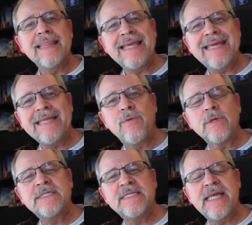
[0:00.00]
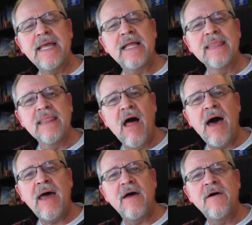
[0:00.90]
Lately, we're seeing a
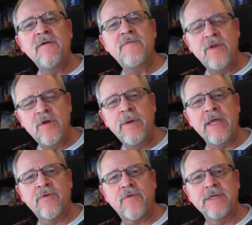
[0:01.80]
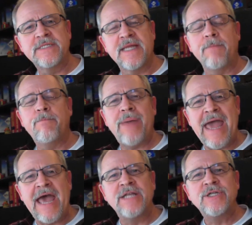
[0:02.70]
lot of new interest in
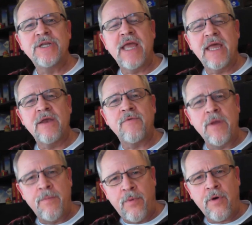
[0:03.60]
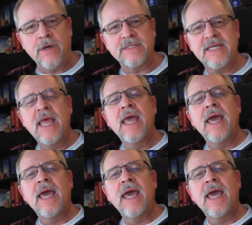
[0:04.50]
paginated reports,